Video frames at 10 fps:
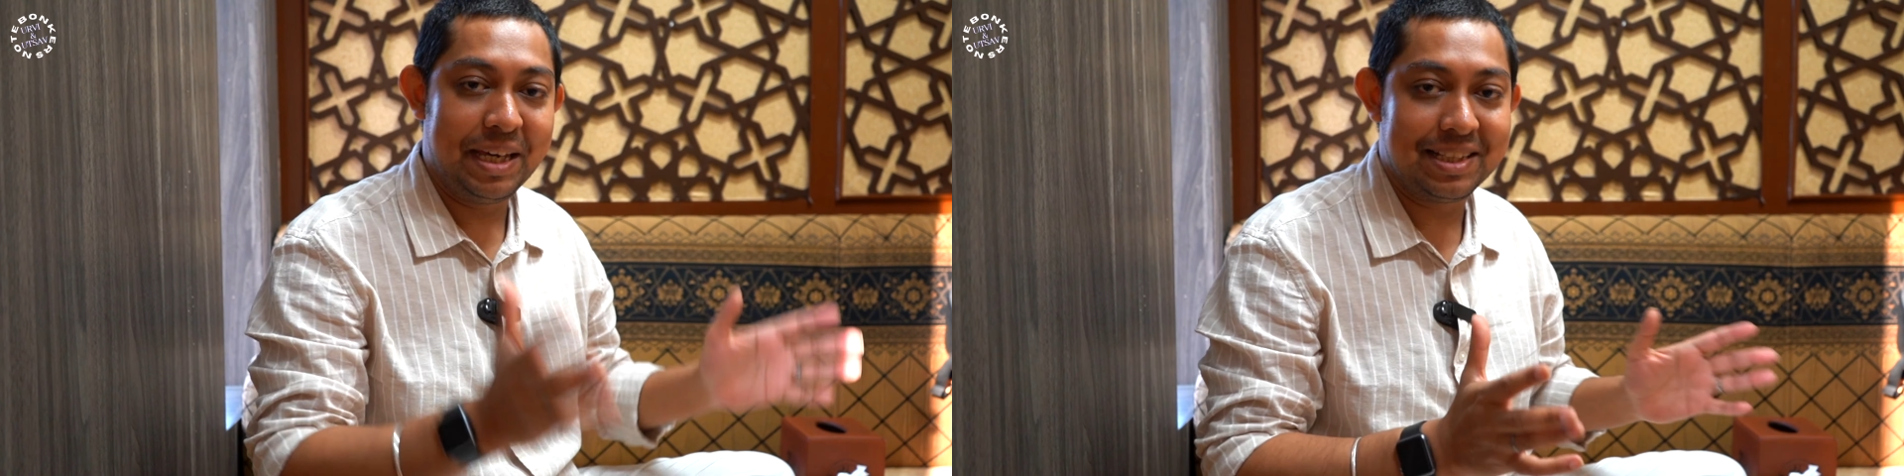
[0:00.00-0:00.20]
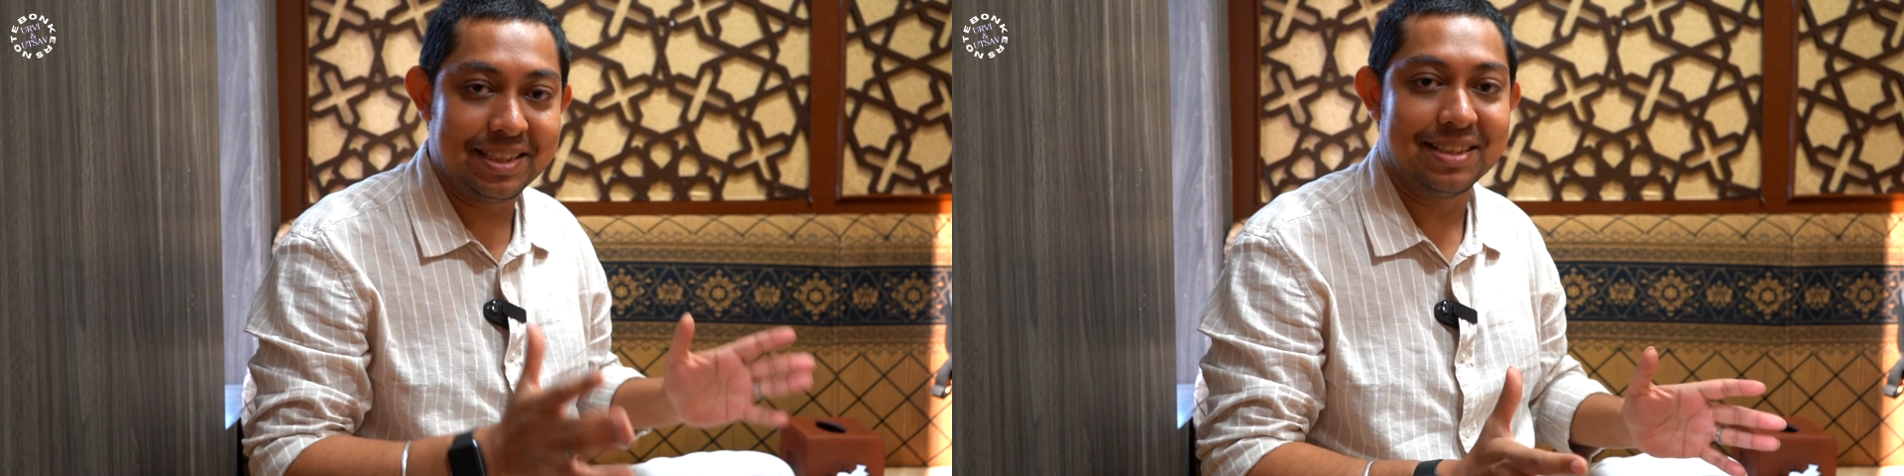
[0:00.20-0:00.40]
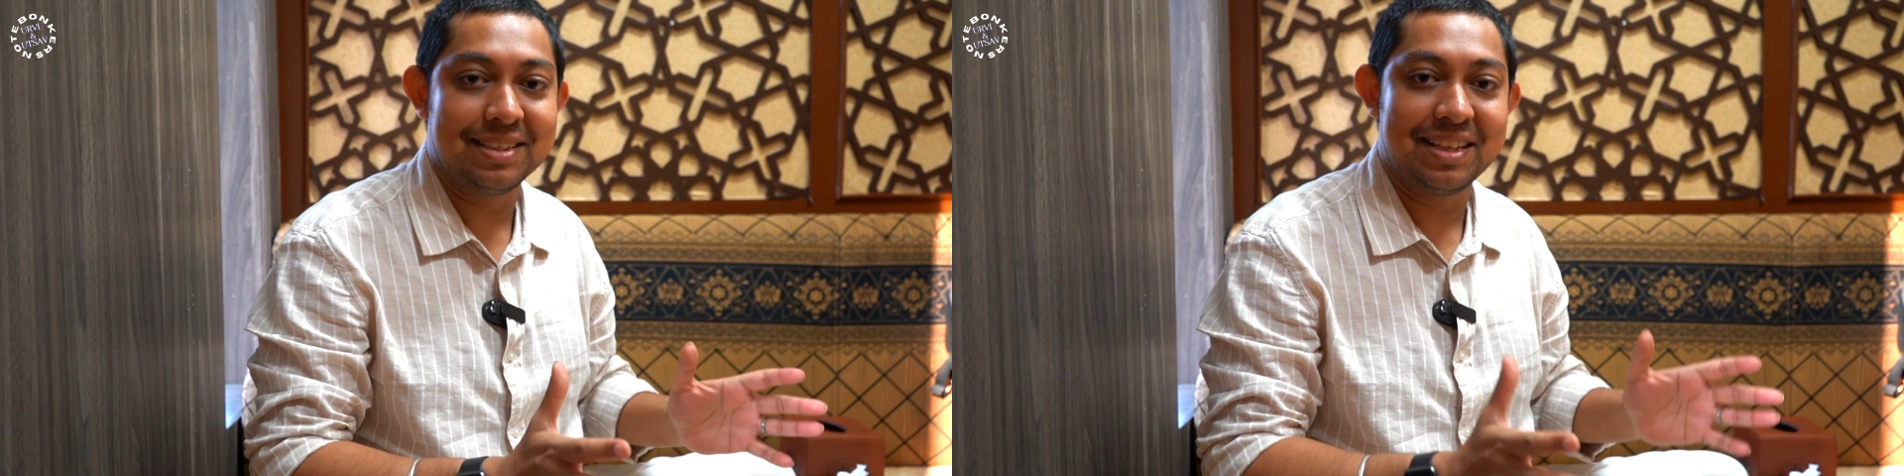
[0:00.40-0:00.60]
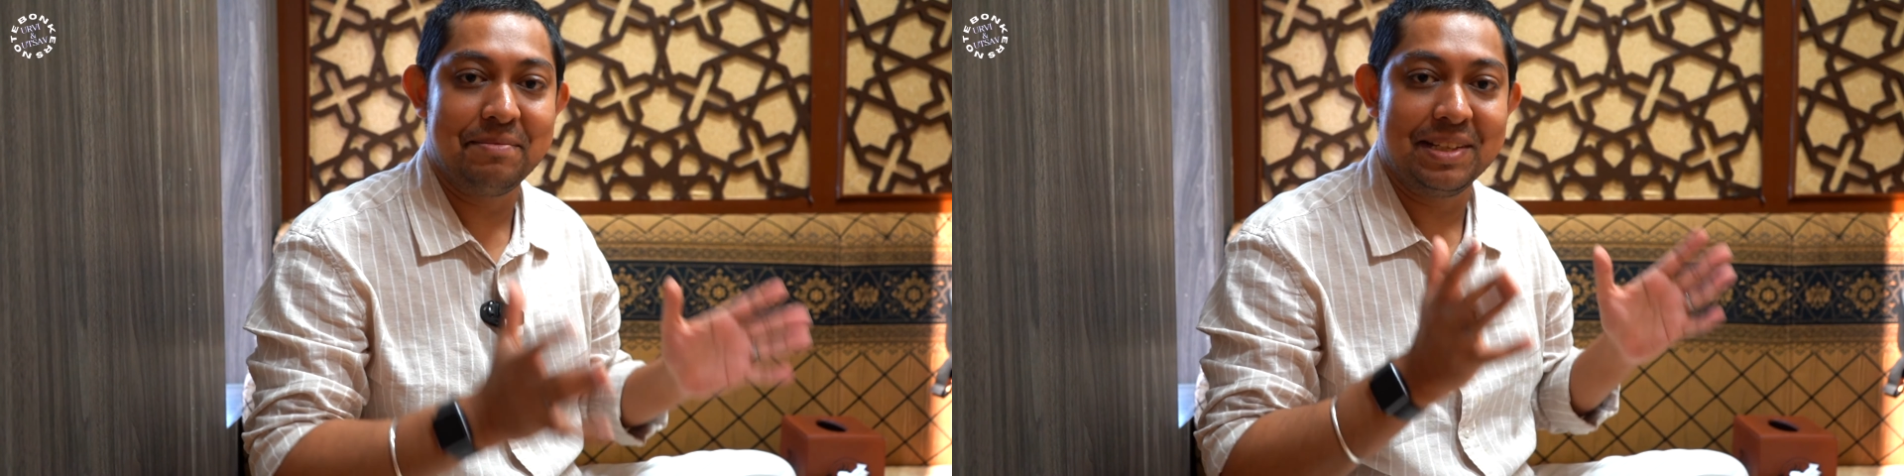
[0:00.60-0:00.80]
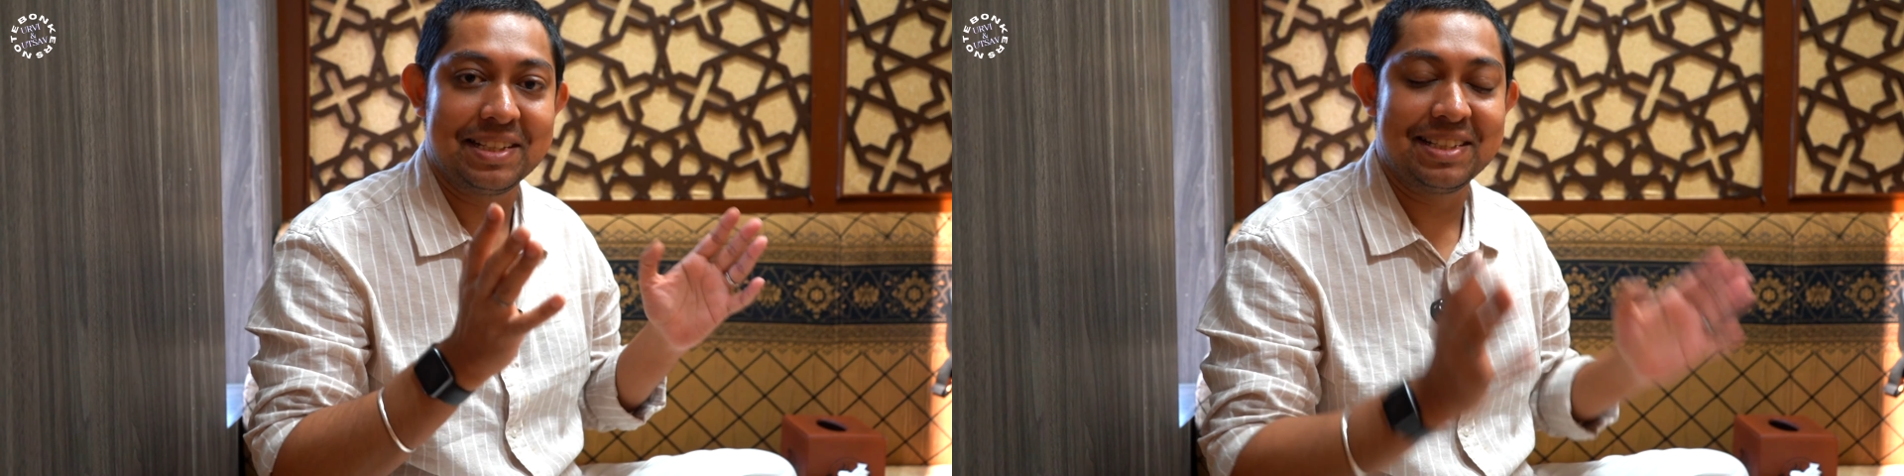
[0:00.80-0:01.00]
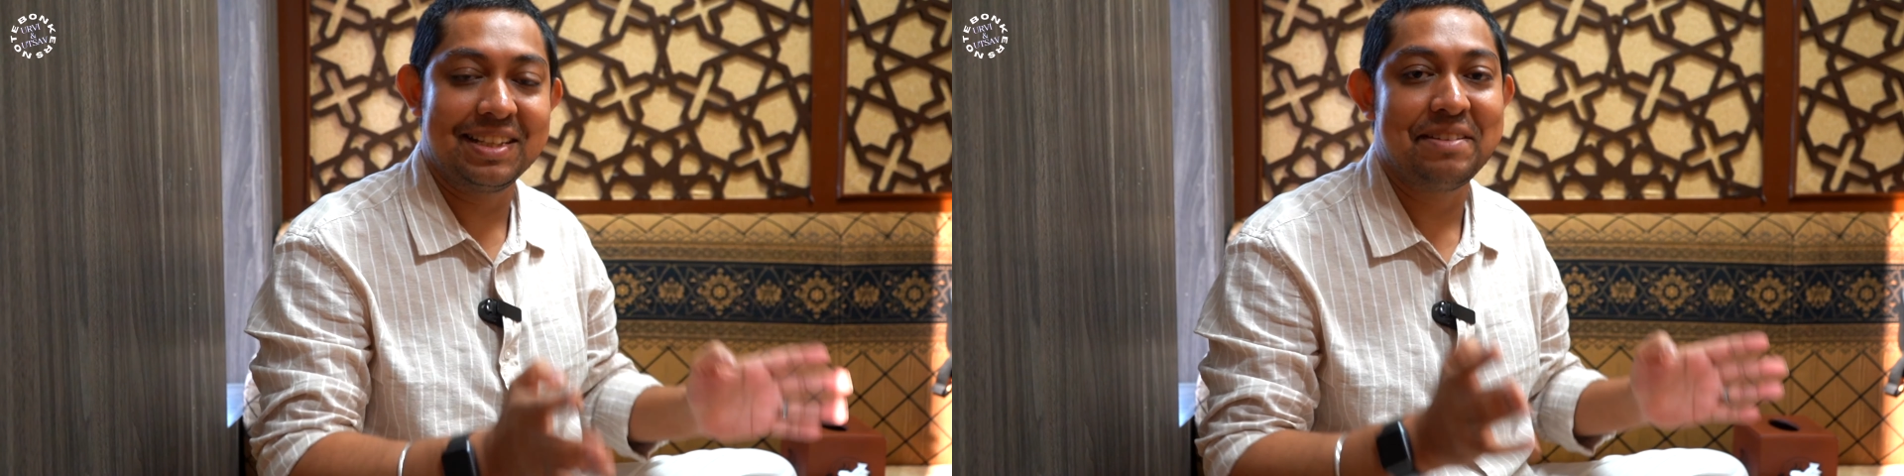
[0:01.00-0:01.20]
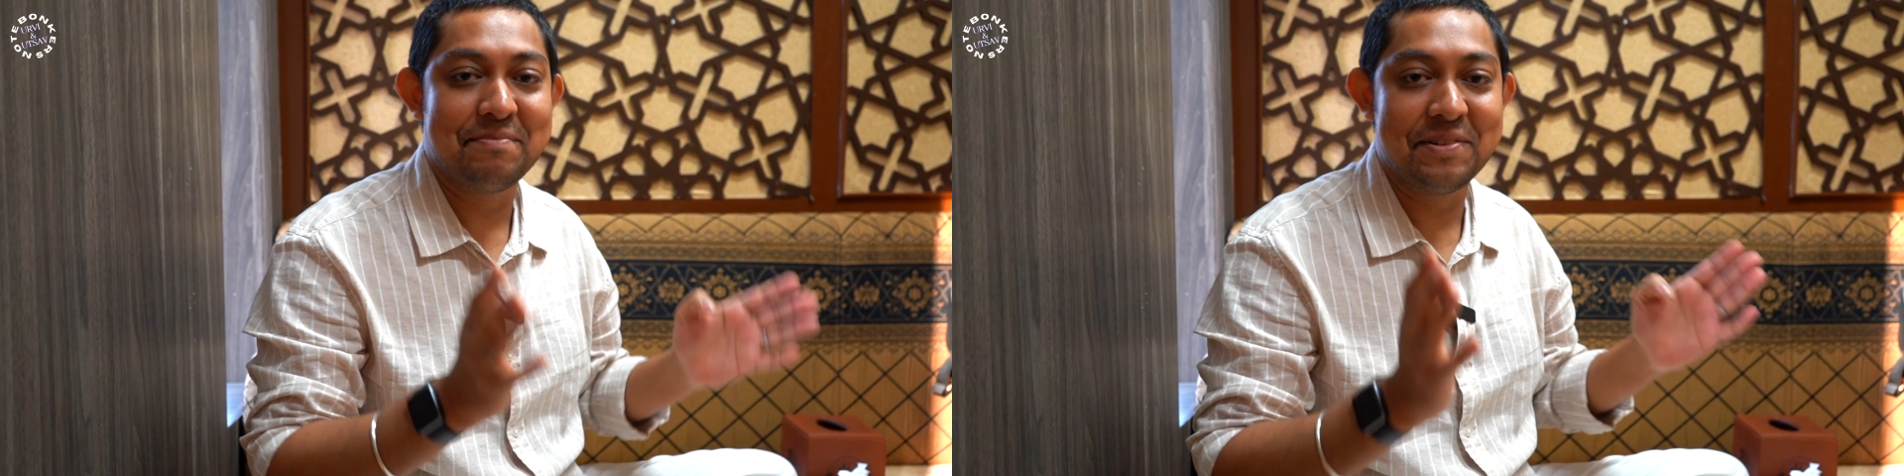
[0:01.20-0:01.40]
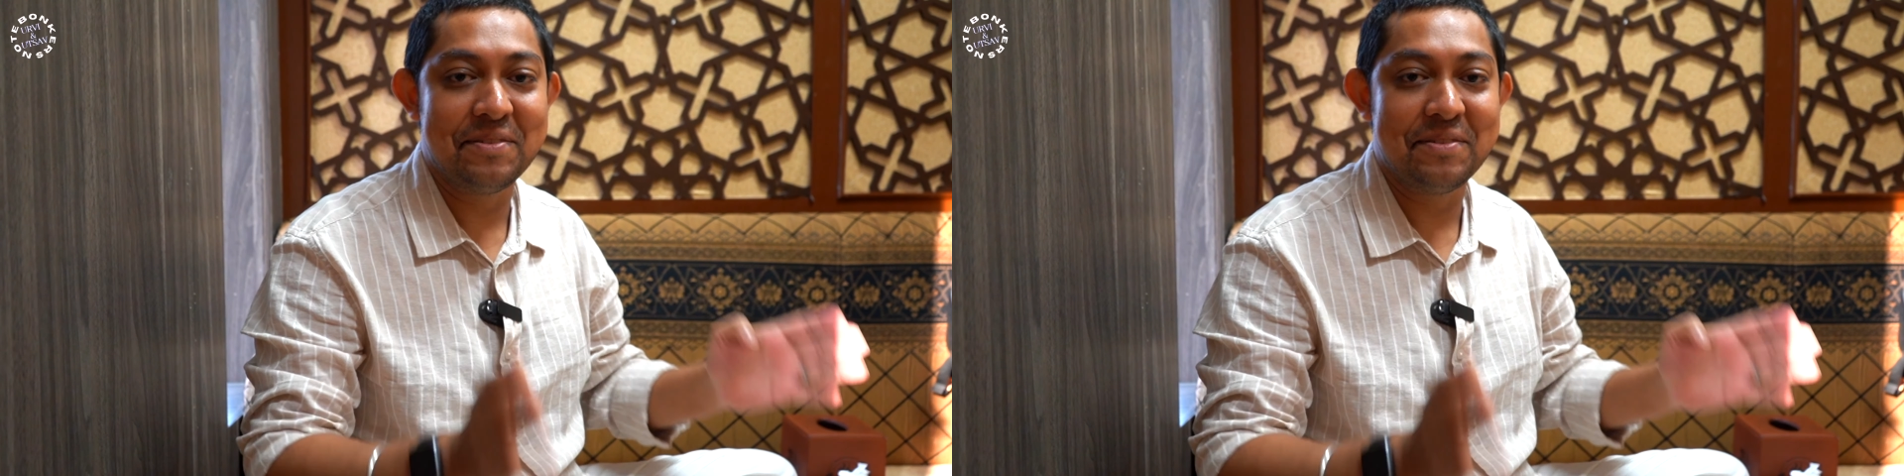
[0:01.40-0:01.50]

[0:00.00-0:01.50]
is same, the same